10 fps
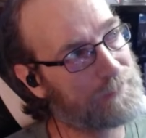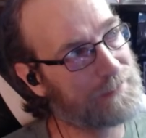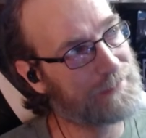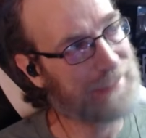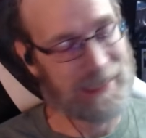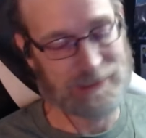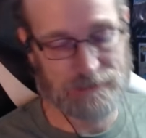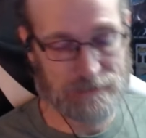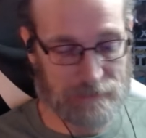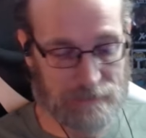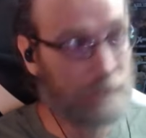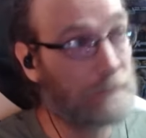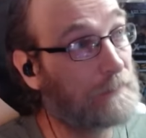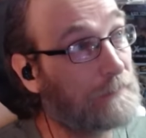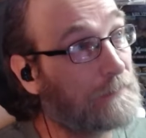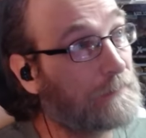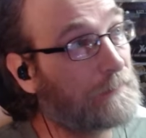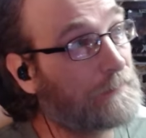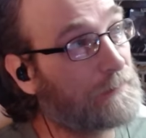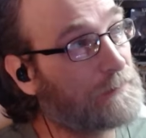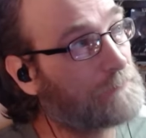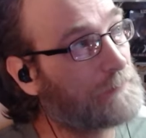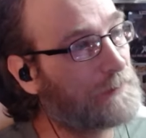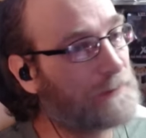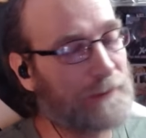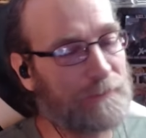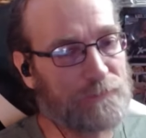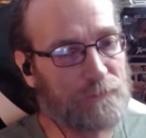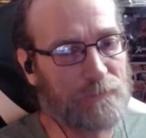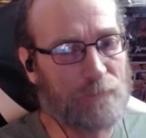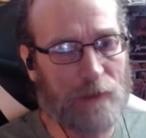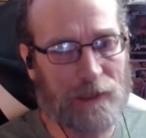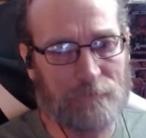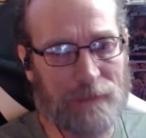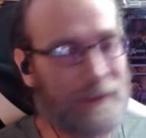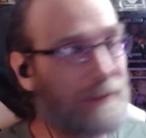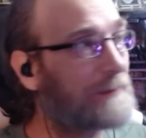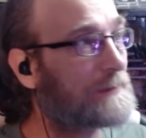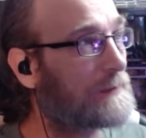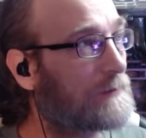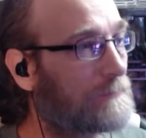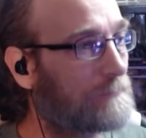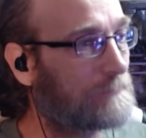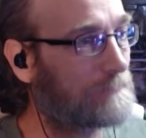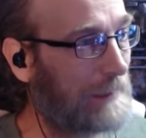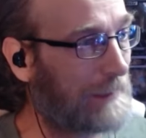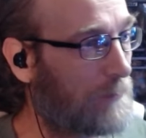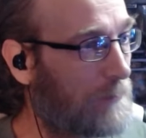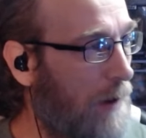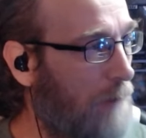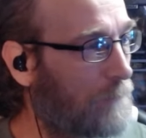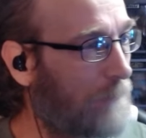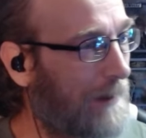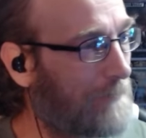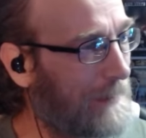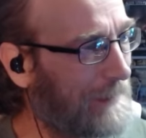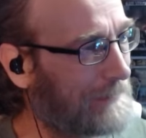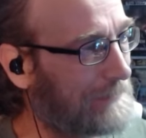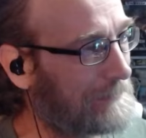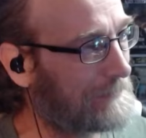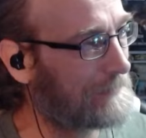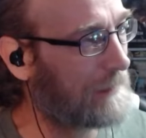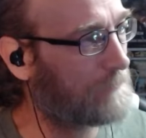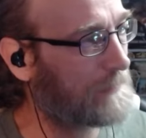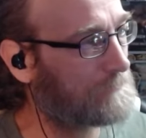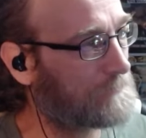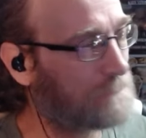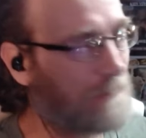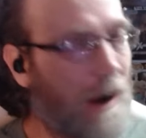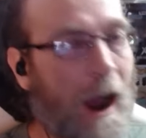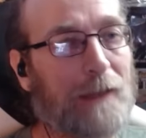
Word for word: Datsun. This should be good. It was recommended, so can't go wrong with recommended because y'all people rock,